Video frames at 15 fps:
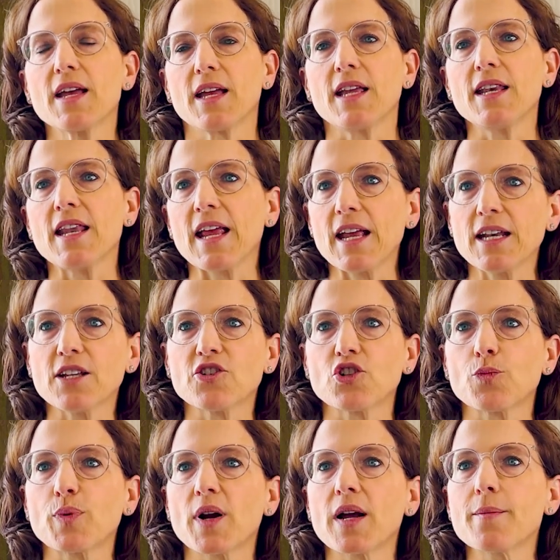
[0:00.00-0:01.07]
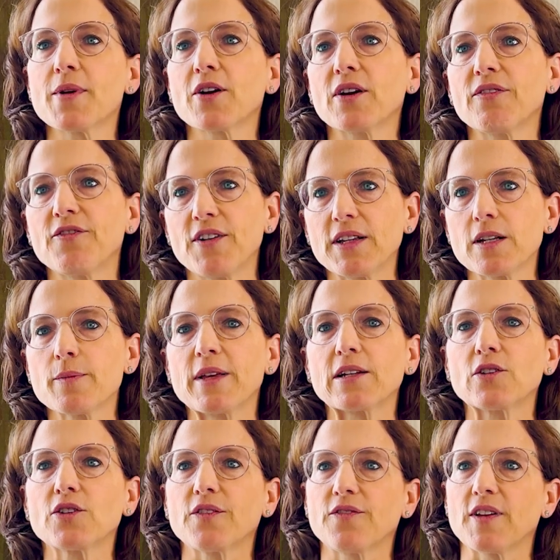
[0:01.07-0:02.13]
Innate is your primary
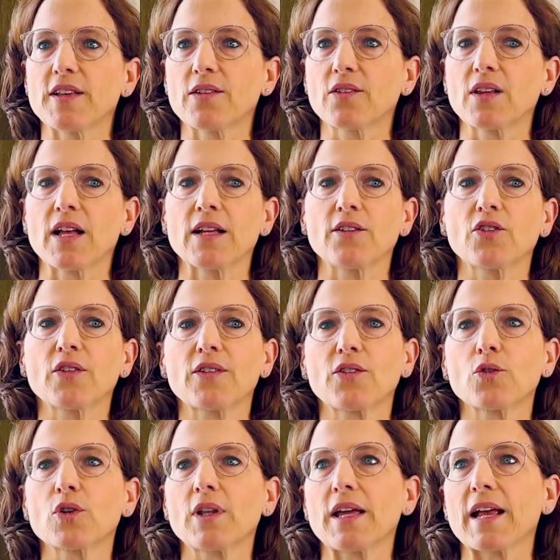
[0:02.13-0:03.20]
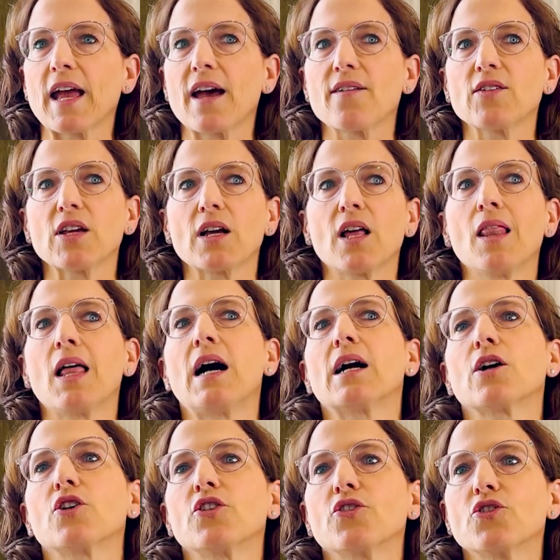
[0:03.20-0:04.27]
fundamental defense line. So it's sort of like having a lock
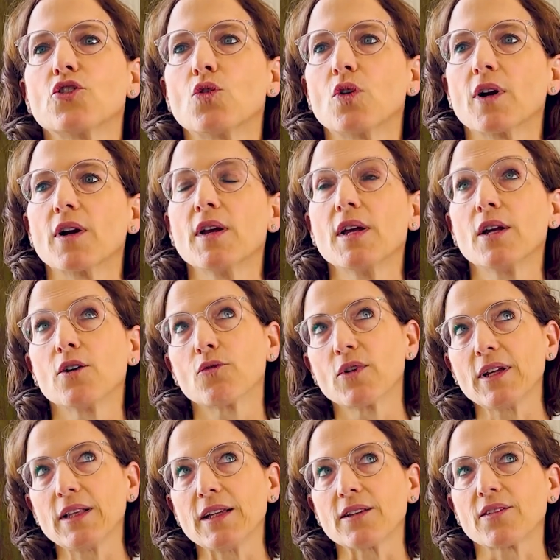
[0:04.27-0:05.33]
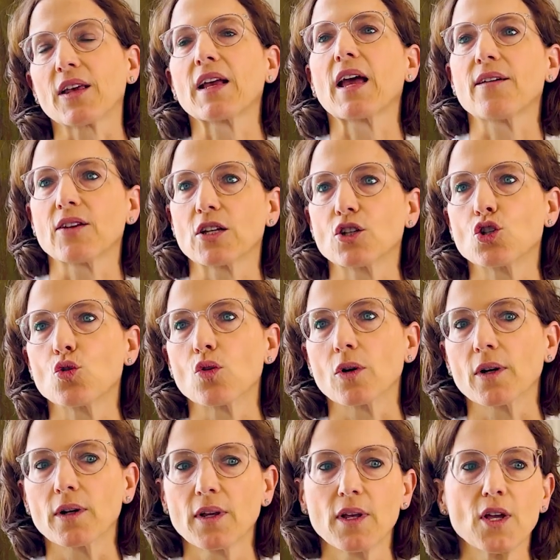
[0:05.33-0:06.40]
on your door. Really, it's like having a
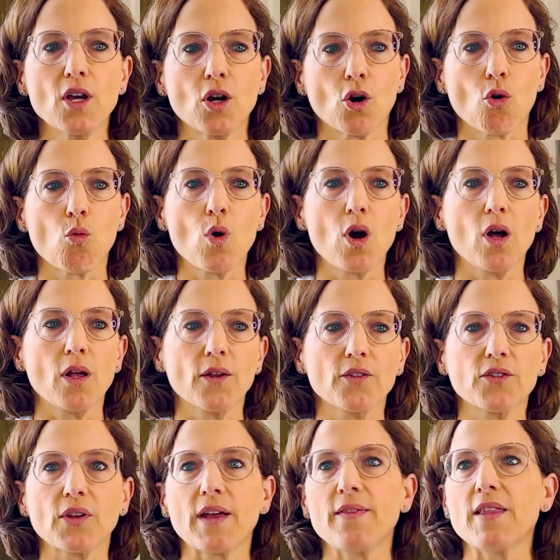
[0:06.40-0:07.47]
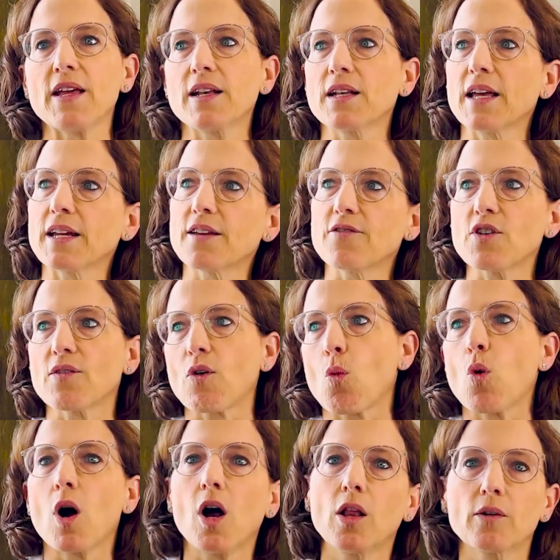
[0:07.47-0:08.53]
door or walls. And then, like if you have a
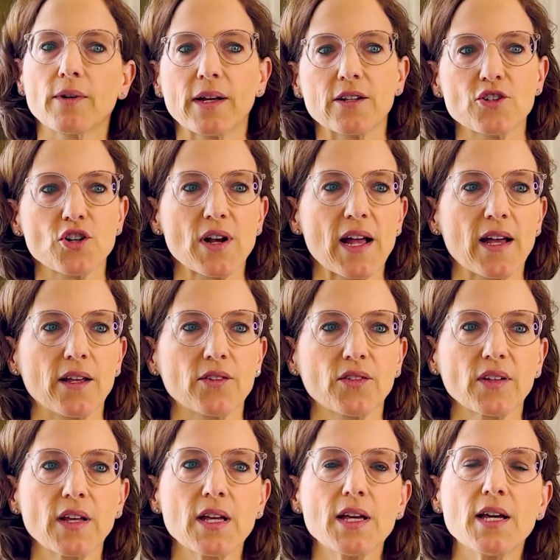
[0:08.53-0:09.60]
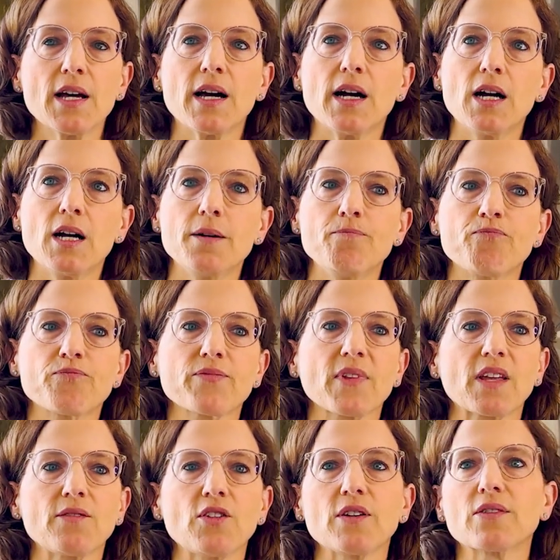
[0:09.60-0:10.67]
wall around your house, um,
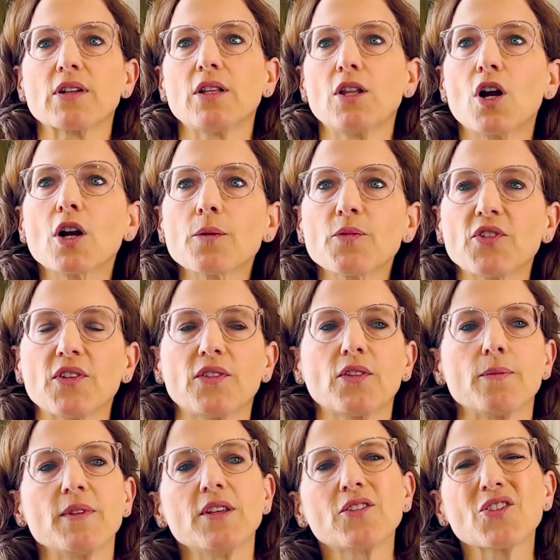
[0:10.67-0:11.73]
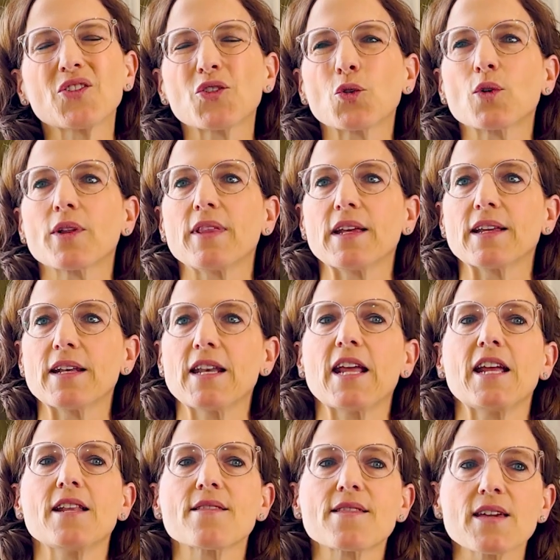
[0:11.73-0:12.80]
if you have an alarm system, these are sort of the
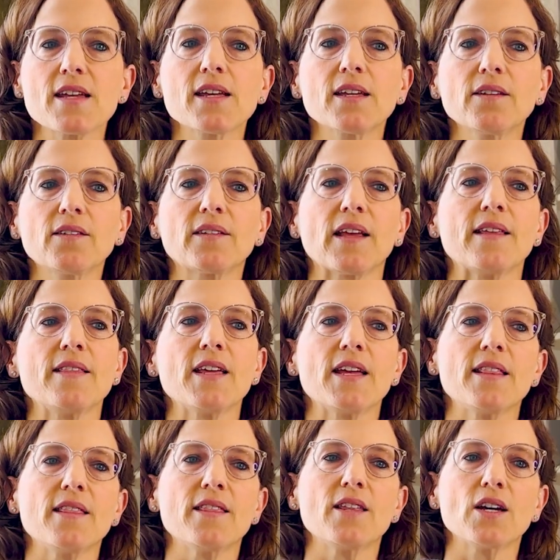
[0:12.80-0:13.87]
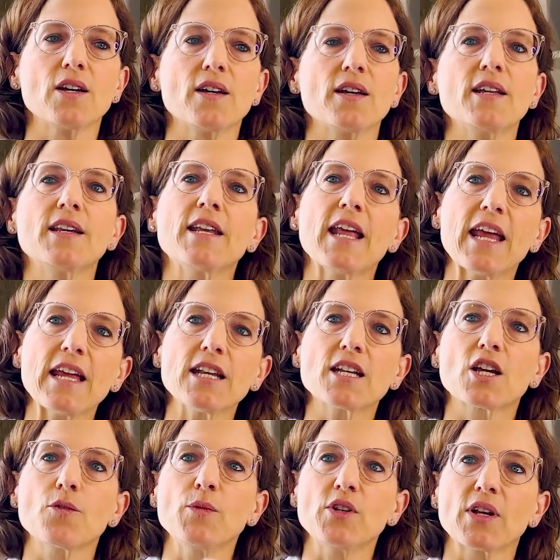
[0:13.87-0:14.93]
innate things. And then the innate
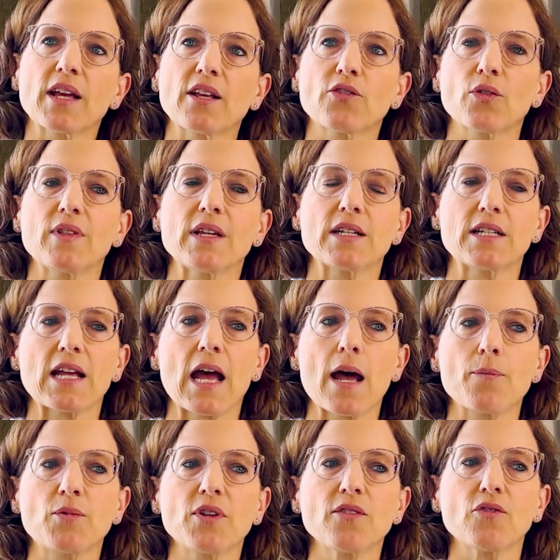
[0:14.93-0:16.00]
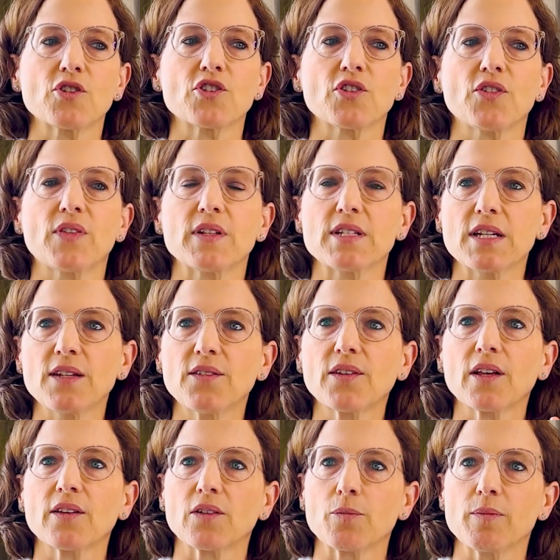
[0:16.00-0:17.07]
communicates with the adaptive, which is the T
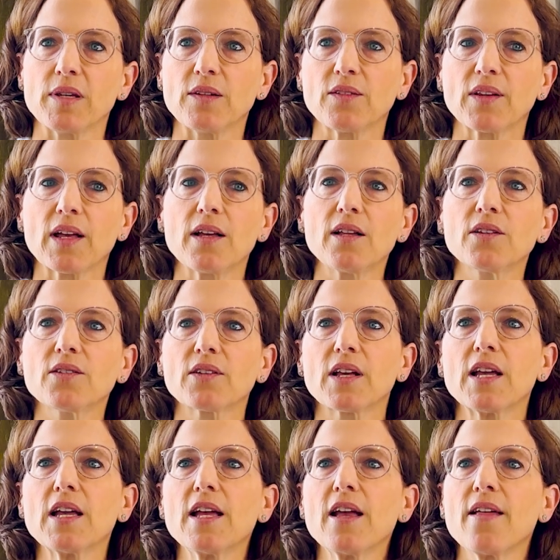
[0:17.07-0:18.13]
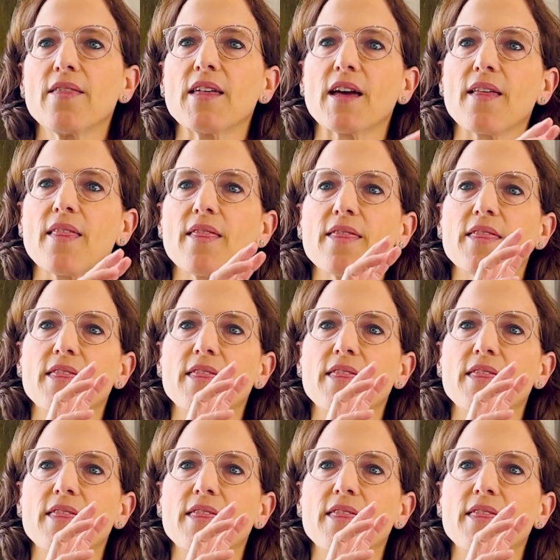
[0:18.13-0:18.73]
cells and B cells that